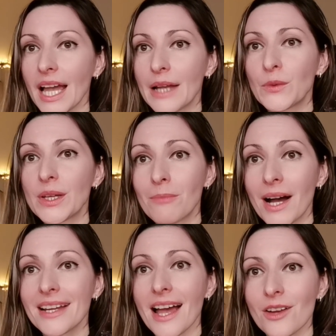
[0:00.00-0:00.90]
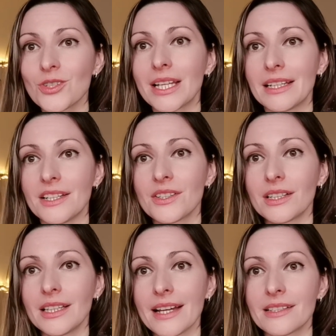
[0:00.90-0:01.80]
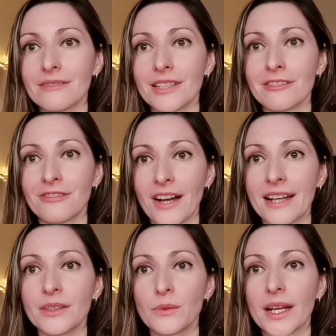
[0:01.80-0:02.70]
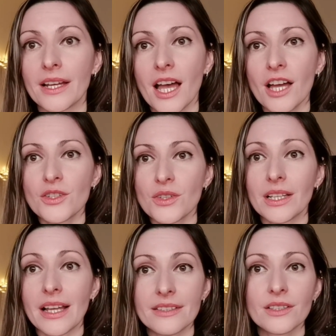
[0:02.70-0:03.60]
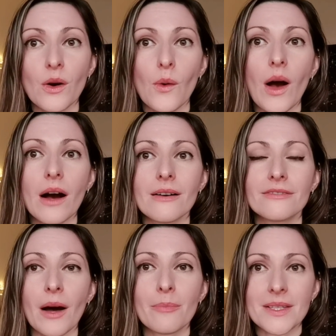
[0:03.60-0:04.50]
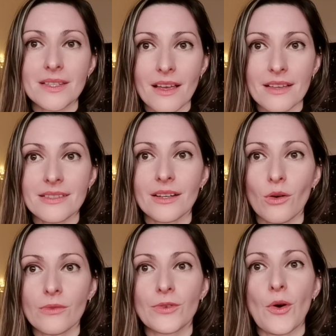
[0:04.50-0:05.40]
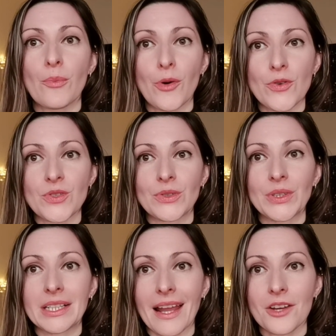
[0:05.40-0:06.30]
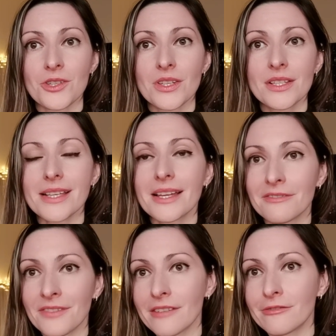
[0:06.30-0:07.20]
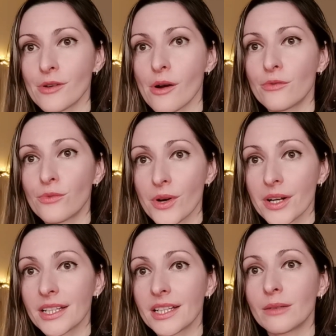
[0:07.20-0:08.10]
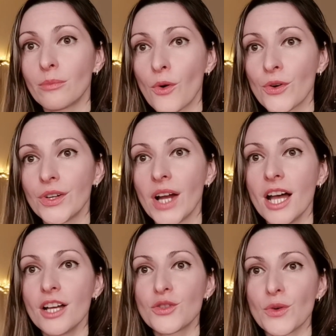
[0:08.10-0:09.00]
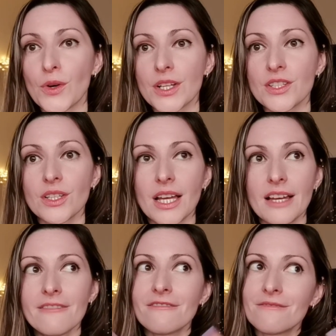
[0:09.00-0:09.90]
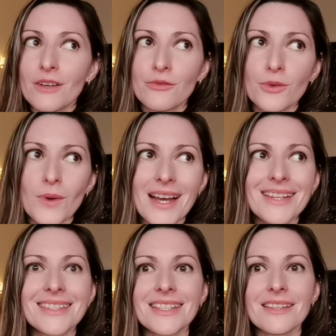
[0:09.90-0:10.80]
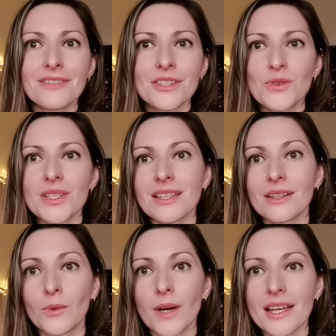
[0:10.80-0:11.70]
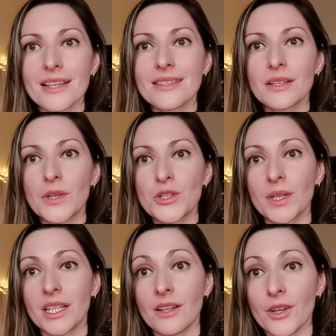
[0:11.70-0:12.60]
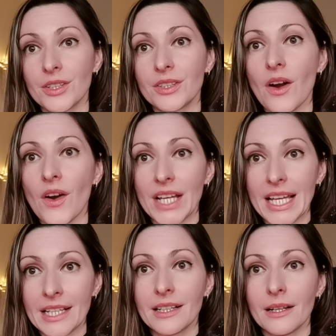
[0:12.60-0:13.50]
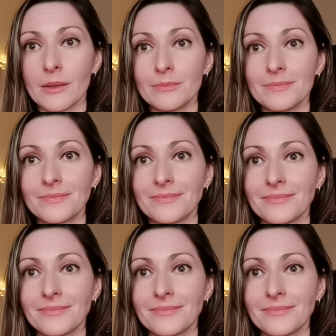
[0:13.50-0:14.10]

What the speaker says: And we might actually need to collectively find a way to let go of obsessing over our personal connections in favor of working more towards a variety of interesting ways in which we can earn our income.